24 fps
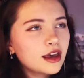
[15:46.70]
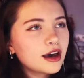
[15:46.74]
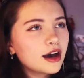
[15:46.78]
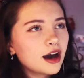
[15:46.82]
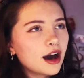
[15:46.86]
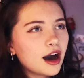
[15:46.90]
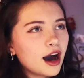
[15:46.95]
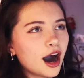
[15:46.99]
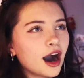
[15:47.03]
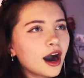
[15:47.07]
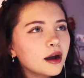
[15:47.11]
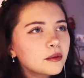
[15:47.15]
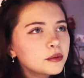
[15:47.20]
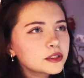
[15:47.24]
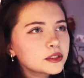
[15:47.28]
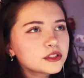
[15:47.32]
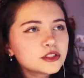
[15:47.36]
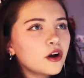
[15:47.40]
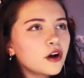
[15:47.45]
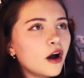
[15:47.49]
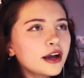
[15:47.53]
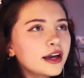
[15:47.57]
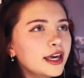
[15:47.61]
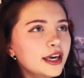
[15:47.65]
I was
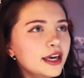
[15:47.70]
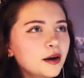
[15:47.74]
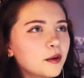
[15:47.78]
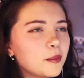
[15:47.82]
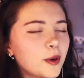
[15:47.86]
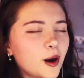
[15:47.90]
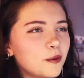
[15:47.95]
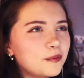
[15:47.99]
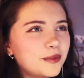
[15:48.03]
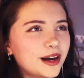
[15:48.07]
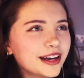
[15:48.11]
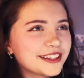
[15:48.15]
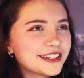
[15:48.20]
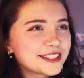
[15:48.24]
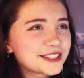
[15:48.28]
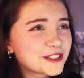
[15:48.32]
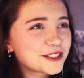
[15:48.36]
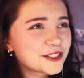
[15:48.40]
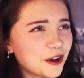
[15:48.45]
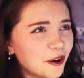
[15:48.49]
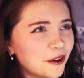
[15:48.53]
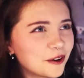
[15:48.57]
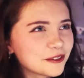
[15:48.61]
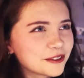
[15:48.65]
talking about my
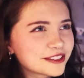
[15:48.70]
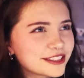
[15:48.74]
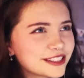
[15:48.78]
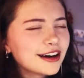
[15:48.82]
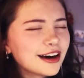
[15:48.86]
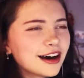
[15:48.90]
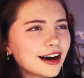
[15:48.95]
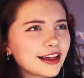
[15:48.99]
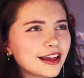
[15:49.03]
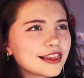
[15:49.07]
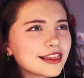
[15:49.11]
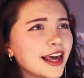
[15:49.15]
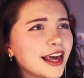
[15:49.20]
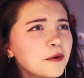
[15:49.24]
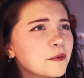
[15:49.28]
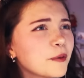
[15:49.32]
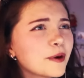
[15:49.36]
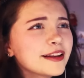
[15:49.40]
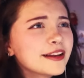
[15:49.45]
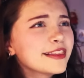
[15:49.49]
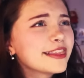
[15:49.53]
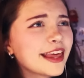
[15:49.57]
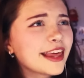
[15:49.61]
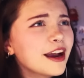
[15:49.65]
assault. They
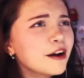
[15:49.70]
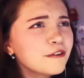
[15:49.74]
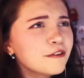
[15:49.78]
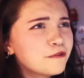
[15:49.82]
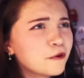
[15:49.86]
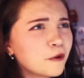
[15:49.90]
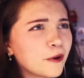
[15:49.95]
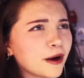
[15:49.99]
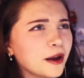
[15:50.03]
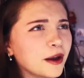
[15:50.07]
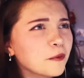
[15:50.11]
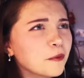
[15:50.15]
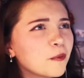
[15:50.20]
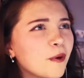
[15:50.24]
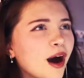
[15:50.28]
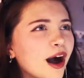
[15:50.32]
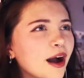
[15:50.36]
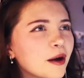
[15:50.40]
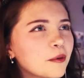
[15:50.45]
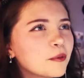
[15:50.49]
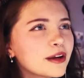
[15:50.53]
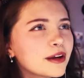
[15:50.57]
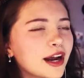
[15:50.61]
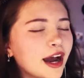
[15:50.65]
weren't there for it. Why
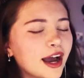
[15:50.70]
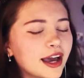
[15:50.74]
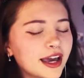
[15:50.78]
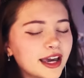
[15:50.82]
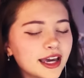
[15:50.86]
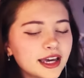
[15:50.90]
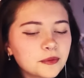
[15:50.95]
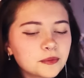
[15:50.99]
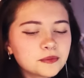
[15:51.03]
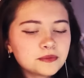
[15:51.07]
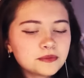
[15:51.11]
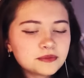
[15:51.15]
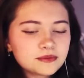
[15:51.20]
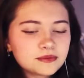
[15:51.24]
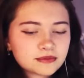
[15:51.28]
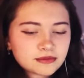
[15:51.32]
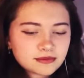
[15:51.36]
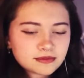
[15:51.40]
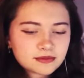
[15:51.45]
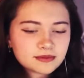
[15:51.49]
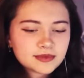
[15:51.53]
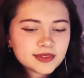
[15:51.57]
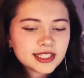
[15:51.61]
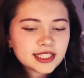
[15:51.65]
would I?
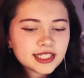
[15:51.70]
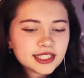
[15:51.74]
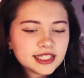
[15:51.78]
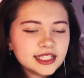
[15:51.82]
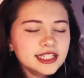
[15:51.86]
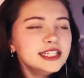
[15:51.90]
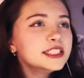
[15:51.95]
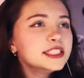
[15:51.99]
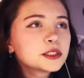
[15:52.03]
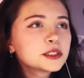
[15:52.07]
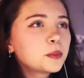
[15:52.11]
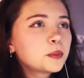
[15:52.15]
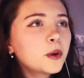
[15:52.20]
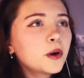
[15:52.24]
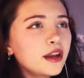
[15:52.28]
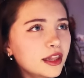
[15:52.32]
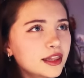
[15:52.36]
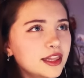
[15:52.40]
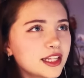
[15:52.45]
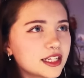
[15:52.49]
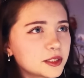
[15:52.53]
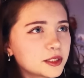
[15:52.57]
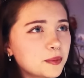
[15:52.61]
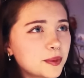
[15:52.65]
He's put
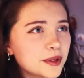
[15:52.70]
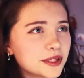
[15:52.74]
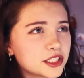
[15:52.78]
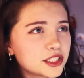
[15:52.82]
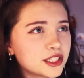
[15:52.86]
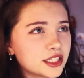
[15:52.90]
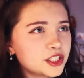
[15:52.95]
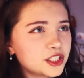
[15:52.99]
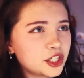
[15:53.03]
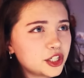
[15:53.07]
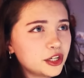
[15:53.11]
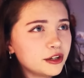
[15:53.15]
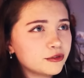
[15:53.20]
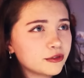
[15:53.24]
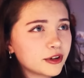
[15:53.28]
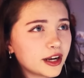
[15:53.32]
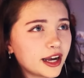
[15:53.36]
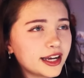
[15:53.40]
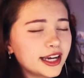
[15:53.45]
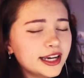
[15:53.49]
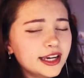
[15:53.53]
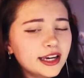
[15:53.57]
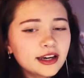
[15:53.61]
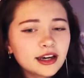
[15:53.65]
in this position,
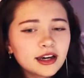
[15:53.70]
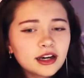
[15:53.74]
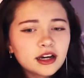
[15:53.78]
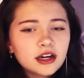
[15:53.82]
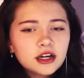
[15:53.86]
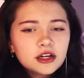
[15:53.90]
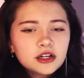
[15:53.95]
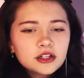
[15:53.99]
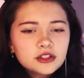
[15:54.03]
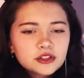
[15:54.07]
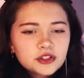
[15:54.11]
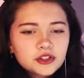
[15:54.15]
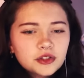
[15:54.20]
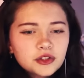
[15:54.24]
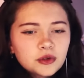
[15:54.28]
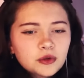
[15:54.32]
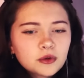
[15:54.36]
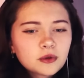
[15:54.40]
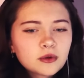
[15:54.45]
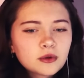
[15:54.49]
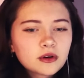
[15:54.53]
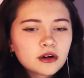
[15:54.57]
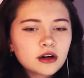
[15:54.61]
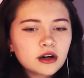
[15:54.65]
right?
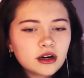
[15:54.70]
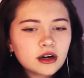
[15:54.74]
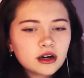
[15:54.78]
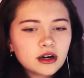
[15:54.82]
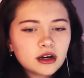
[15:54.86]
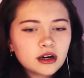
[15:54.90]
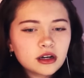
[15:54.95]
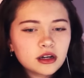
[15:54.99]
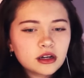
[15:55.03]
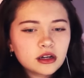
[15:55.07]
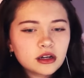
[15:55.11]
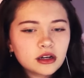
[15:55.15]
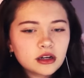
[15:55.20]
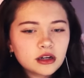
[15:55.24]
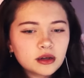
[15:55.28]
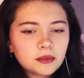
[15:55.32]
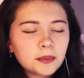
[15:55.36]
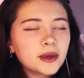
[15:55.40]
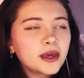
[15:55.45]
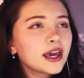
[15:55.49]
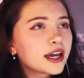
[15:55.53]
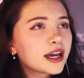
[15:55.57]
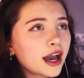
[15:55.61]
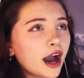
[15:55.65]
To
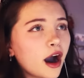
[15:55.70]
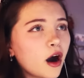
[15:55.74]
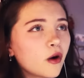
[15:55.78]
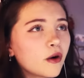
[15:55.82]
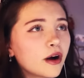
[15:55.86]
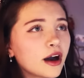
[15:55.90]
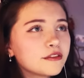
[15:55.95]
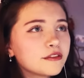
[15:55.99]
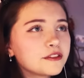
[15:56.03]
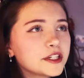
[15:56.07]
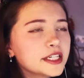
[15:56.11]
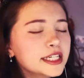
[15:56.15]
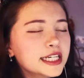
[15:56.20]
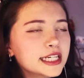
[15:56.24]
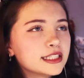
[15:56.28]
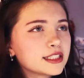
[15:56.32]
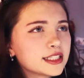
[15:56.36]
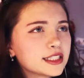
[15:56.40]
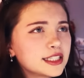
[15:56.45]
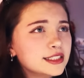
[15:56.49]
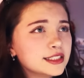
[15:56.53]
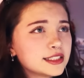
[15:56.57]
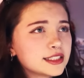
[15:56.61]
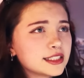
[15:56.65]
pick out every
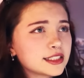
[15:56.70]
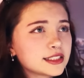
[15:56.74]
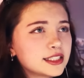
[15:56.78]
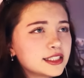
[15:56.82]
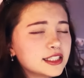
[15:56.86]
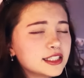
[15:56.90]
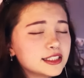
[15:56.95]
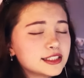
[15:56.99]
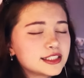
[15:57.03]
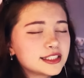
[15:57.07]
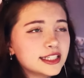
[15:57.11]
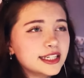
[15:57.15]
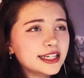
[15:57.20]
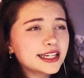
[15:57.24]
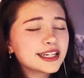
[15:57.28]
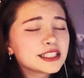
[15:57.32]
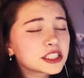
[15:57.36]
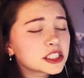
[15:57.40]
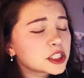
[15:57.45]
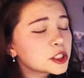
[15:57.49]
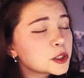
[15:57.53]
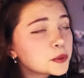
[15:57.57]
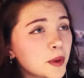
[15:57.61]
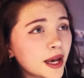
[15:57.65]
inconsistency and
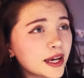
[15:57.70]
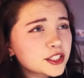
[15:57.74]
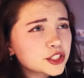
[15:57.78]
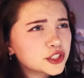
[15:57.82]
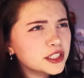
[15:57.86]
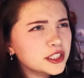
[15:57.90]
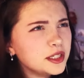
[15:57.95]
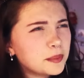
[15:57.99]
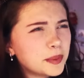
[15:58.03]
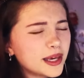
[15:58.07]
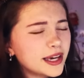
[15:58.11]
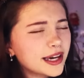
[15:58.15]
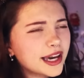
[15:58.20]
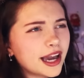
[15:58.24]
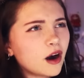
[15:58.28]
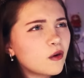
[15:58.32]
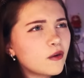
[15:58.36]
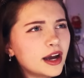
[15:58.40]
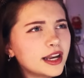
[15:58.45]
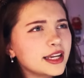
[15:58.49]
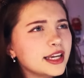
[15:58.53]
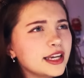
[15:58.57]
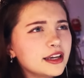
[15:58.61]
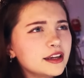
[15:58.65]
especially pick out
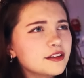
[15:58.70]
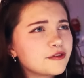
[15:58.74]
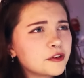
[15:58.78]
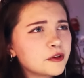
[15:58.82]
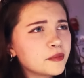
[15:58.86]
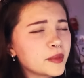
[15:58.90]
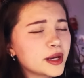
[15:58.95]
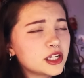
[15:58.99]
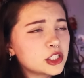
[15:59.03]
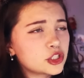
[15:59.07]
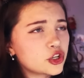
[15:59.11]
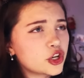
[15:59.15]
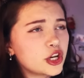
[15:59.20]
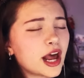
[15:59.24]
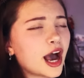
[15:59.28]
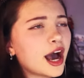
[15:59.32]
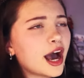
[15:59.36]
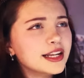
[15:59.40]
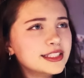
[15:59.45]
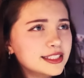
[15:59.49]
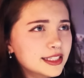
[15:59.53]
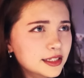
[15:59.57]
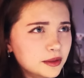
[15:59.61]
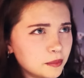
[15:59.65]
any information I
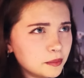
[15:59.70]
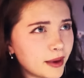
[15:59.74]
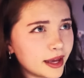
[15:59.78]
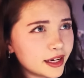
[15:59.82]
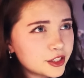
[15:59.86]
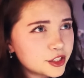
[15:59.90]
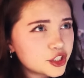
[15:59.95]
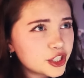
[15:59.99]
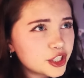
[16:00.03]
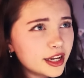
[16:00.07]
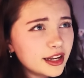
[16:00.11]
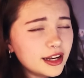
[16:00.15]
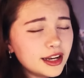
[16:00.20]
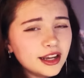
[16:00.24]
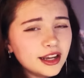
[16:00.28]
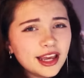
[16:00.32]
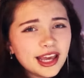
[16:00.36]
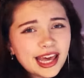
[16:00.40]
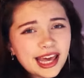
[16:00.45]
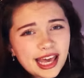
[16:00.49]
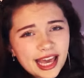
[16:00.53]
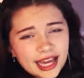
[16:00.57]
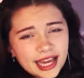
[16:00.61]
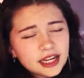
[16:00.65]
didn't mention
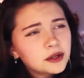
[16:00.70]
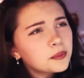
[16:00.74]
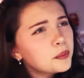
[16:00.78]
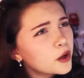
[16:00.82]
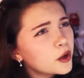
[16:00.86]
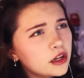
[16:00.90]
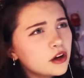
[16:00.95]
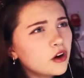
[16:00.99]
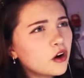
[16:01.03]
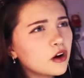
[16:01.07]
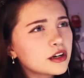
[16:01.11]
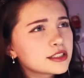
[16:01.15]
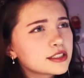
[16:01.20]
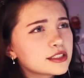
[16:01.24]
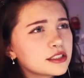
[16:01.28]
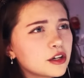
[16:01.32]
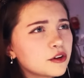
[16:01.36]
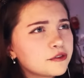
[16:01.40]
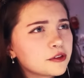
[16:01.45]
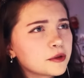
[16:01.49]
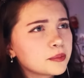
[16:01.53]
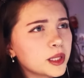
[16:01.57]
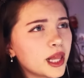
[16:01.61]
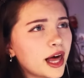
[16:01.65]
and to put it on a
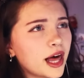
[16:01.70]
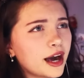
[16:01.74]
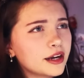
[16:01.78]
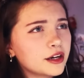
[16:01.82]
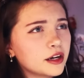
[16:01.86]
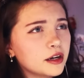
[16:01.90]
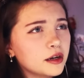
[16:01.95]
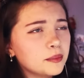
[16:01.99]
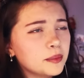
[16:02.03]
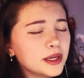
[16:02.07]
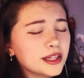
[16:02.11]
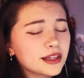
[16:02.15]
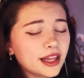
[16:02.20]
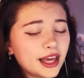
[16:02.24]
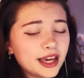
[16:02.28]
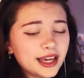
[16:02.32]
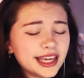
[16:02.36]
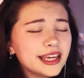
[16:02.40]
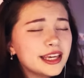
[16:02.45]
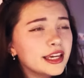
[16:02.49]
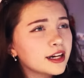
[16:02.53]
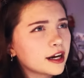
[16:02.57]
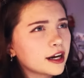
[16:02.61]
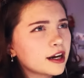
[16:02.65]
silver platter and be like,
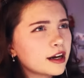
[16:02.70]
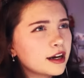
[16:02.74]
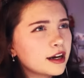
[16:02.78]
here's